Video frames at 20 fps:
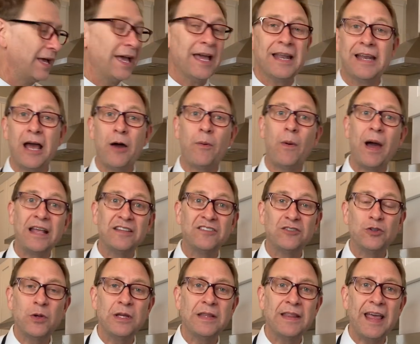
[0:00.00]
Now while it's
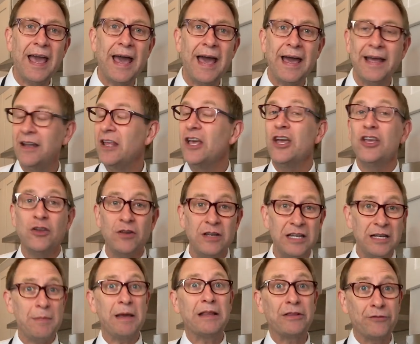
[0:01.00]
doing that, you need
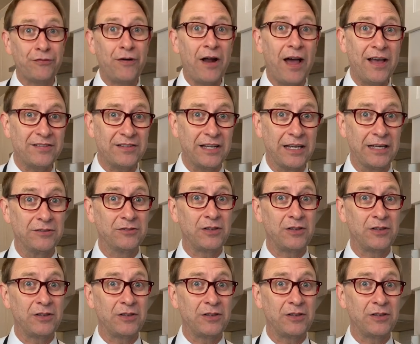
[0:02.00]
to make the frosting.